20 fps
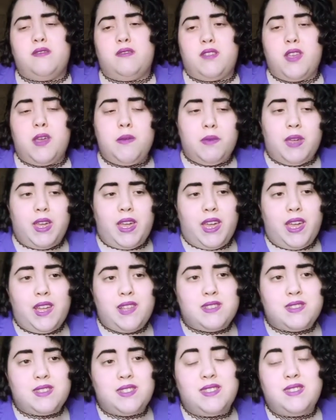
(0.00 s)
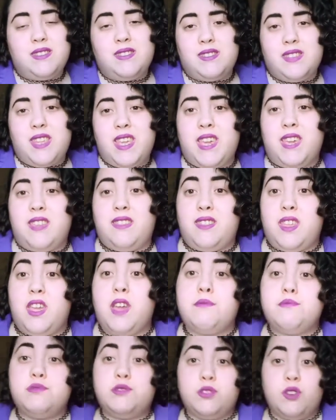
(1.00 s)
some kids,
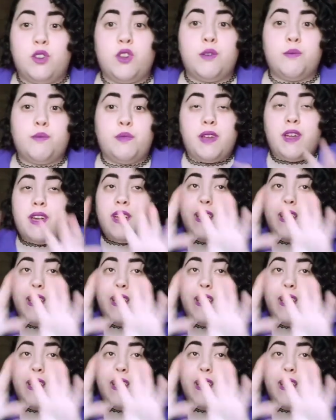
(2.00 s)
they observe